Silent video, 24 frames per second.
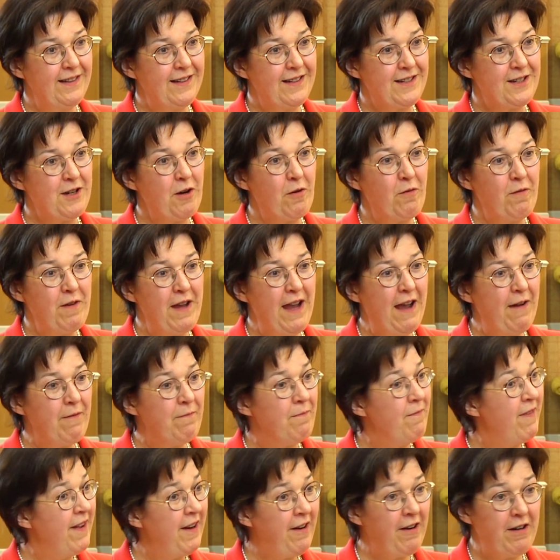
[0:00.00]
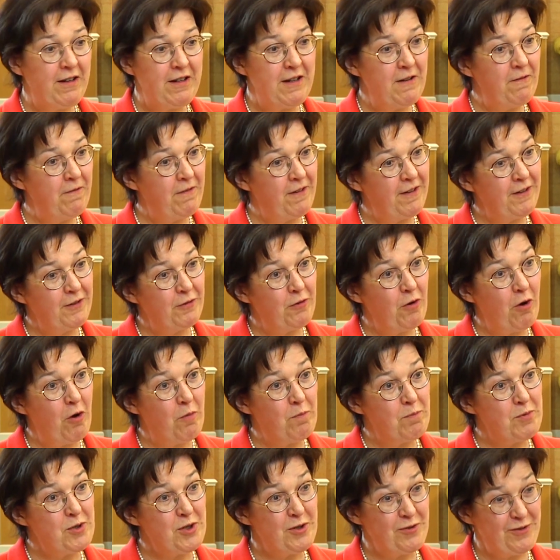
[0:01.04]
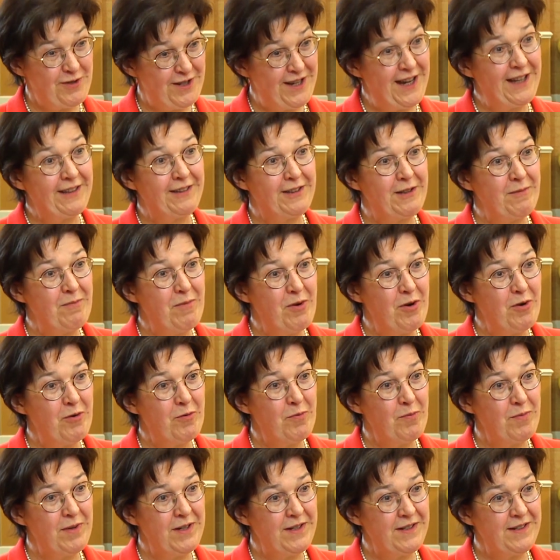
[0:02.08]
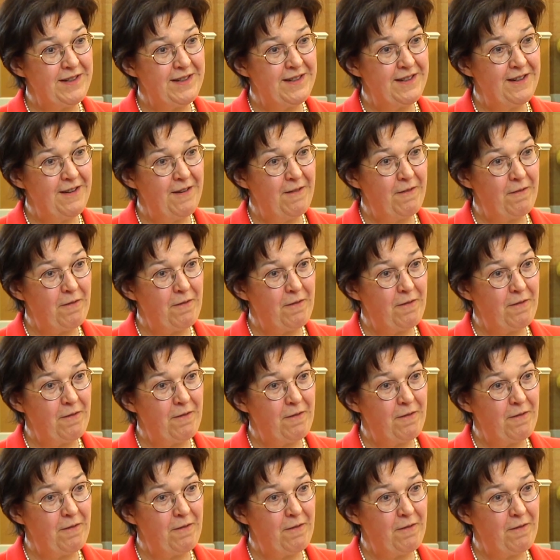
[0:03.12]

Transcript: So we have very different options at the moment,